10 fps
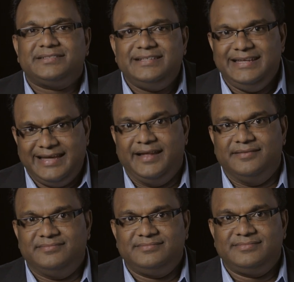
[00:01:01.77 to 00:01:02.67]

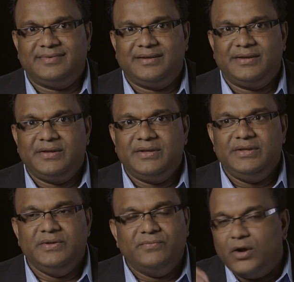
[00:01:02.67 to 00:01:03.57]
SDN,
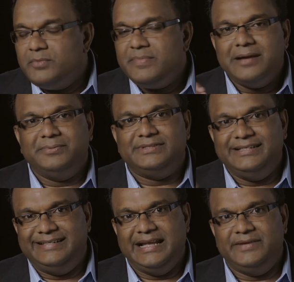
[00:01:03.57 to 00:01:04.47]
you won't be able to
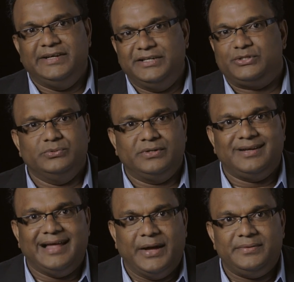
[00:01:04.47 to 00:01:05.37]
deliver a true
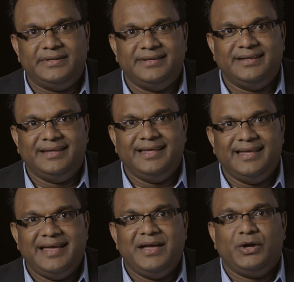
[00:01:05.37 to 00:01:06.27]
cloud.
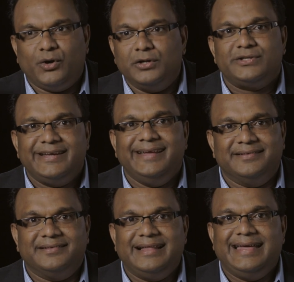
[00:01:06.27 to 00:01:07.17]

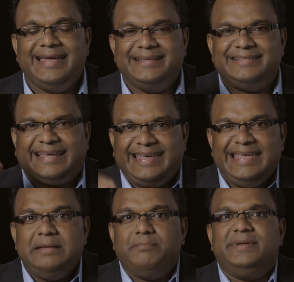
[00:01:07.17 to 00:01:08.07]
Contrail is the
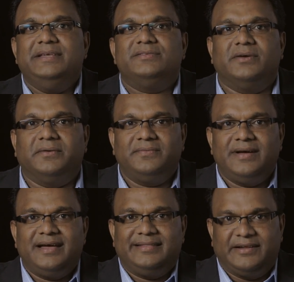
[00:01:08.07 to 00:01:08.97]
key piece of
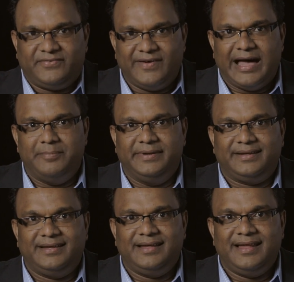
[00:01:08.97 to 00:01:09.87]
that
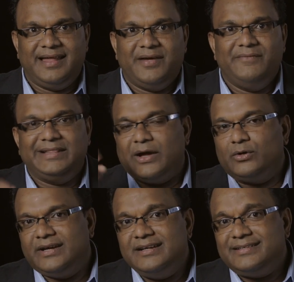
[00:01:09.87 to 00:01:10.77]
fabric.
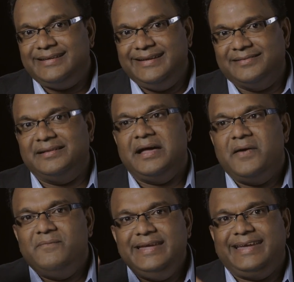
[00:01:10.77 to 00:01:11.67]
Without Contrail,
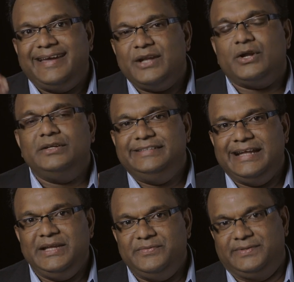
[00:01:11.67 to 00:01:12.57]
we cannot
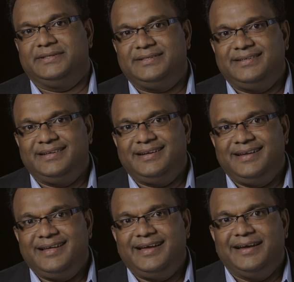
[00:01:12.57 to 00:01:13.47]
deliver
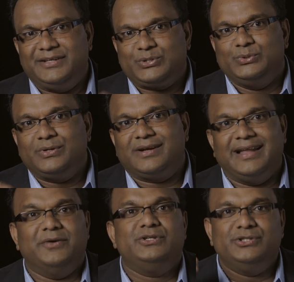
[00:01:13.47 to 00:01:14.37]
a true
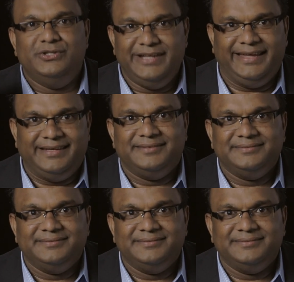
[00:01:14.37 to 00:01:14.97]
cloud today.